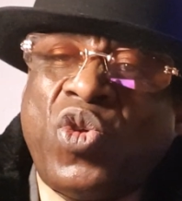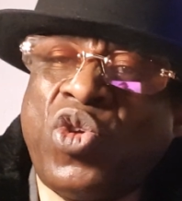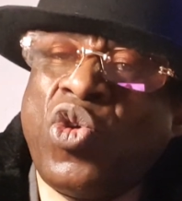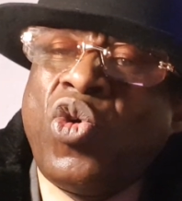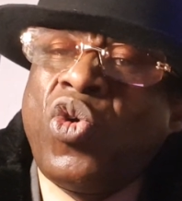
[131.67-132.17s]

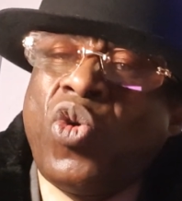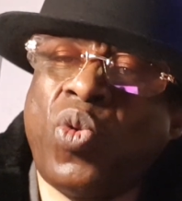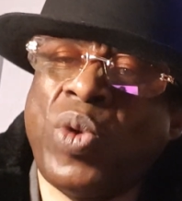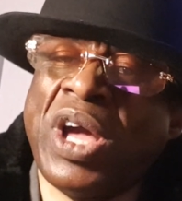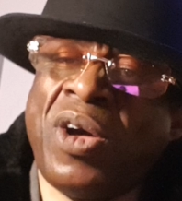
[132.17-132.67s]
your
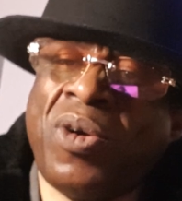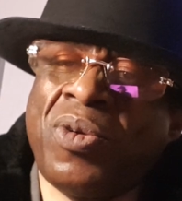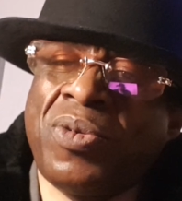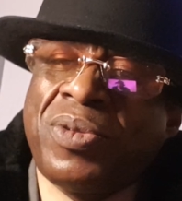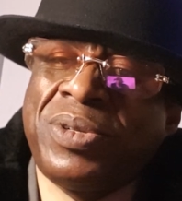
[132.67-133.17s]

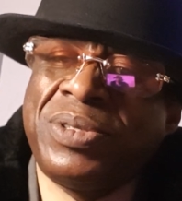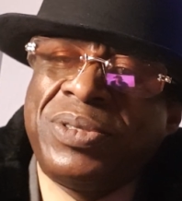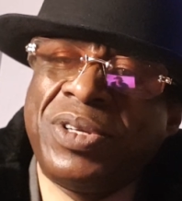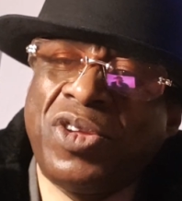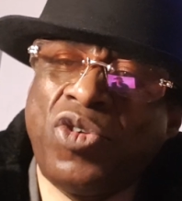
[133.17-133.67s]
world,
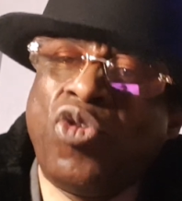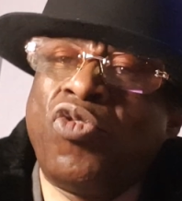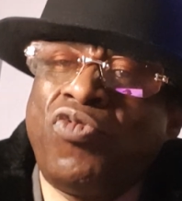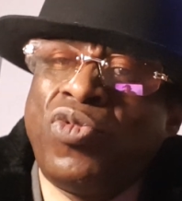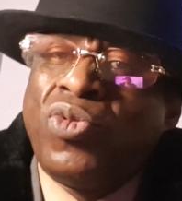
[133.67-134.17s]
your
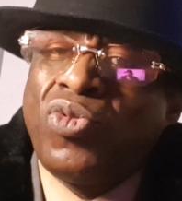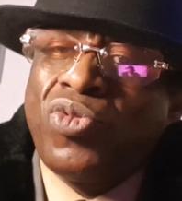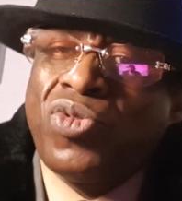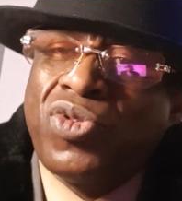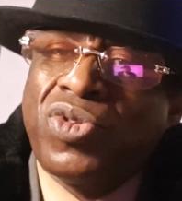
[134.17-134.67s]

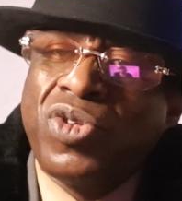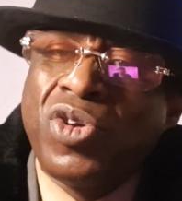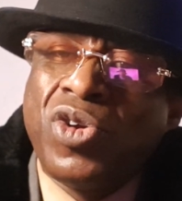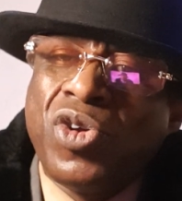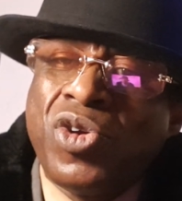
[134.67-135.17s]
rules,
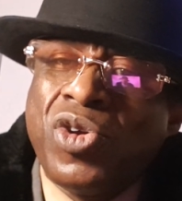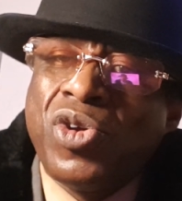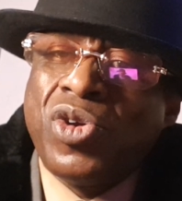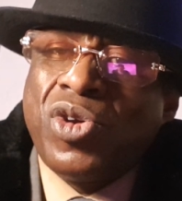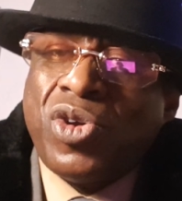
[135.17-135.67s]

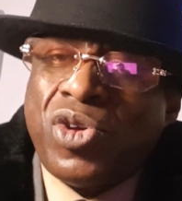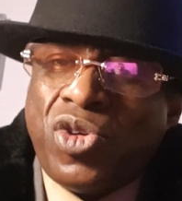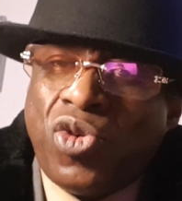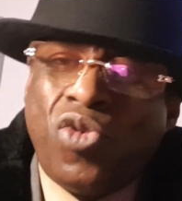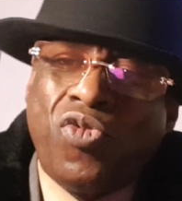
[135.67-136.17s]

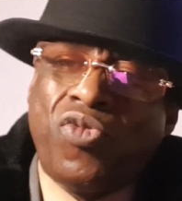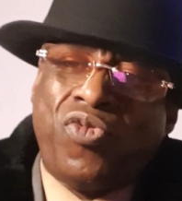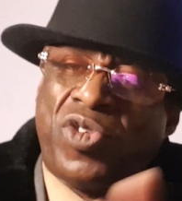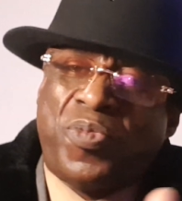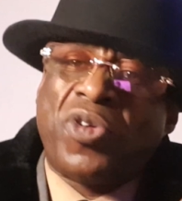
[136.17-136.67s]
your
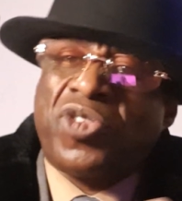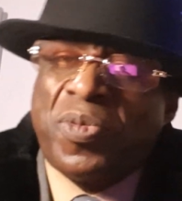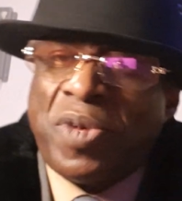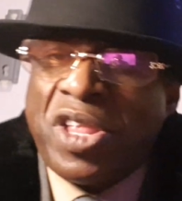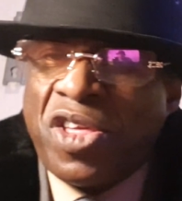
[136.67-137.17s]

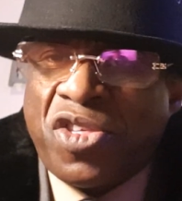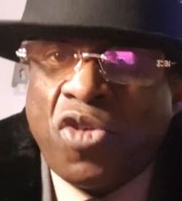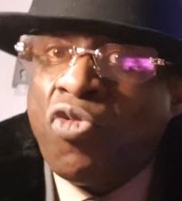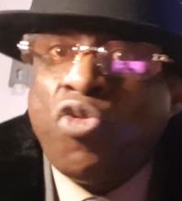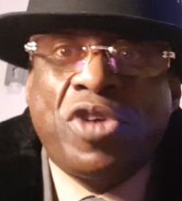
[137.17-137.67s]
responsibilities are
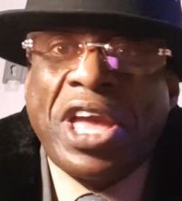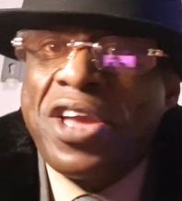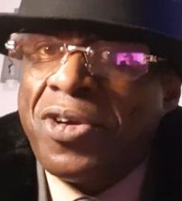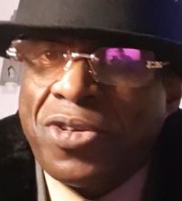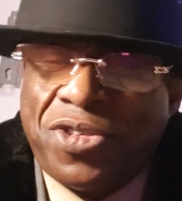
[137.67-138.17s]
all
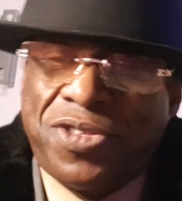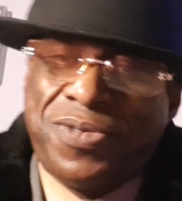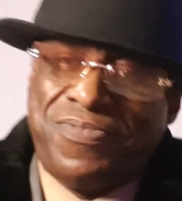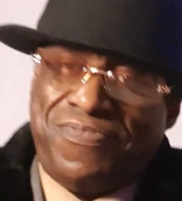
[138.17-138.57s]
chaos.